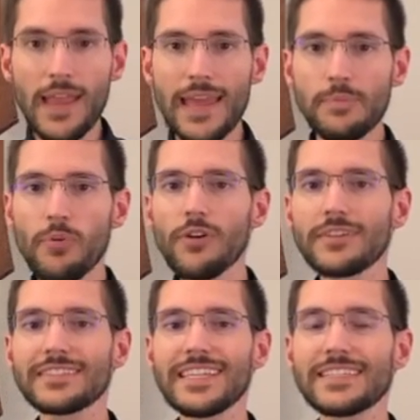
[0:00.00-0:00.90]
An
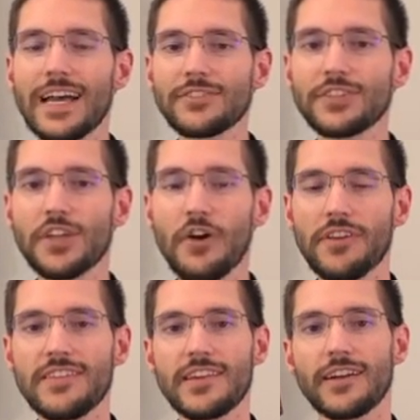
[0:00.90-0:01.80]
important detail to
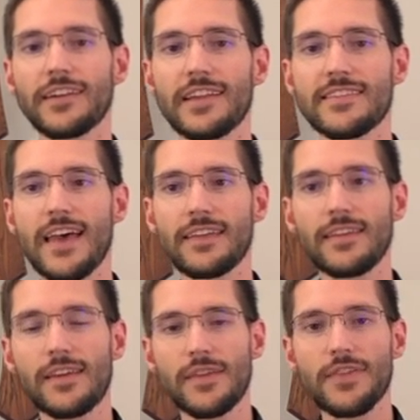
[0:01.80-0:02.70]
notice here is
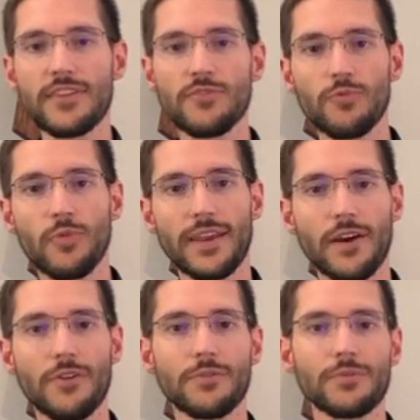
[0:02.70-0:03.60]
that this
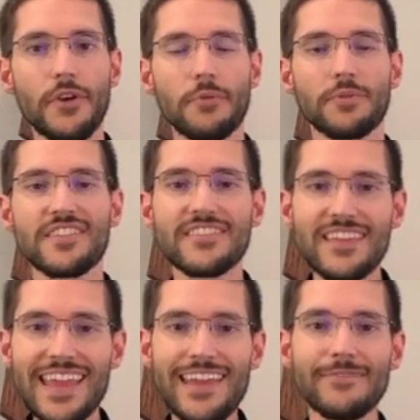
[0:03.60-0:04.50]
widow
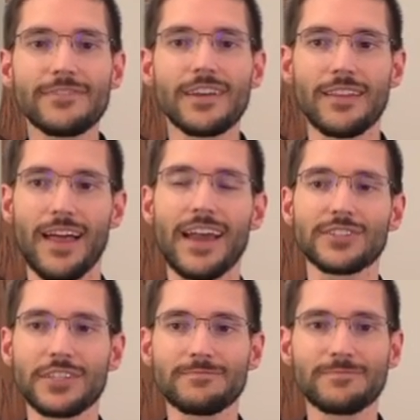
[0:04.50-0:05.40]
received
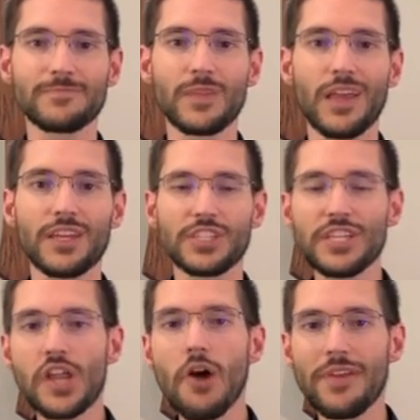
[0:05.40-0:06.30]
Elijah.
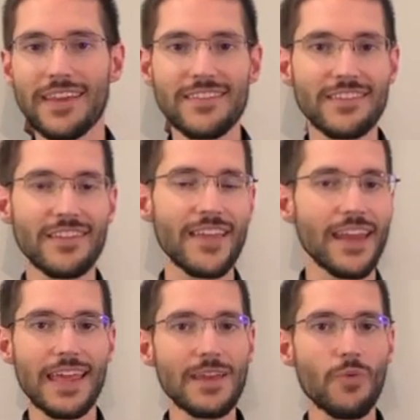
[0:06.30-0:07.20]
She noticed
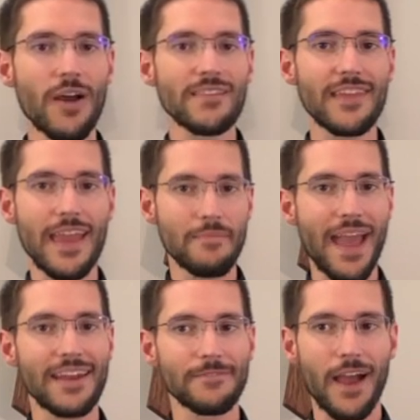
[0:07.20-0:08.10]
that he was a
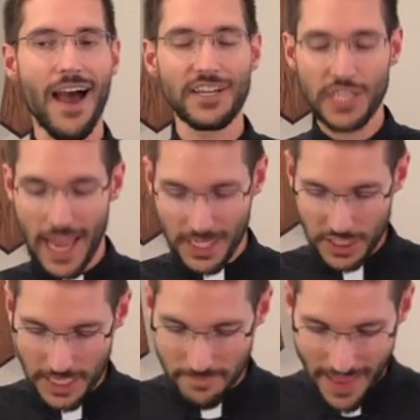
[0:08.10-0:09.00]
man of God. She
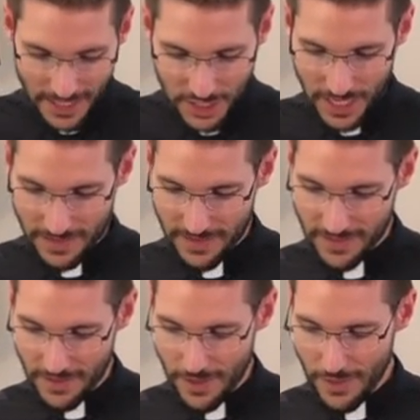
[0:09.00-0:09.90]
actually
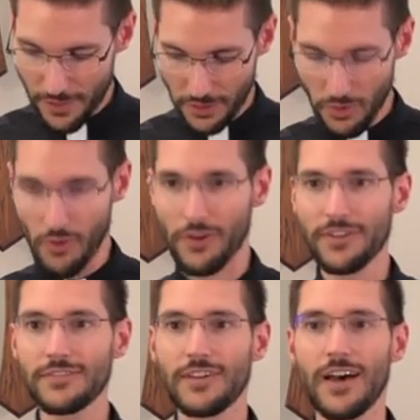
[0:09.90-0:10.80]
mentions the
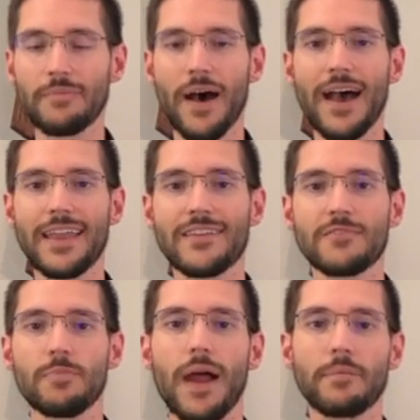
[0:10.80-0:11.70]
Lord by his
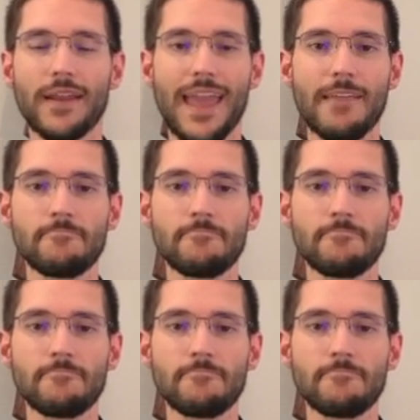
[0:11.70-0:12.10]
proper name.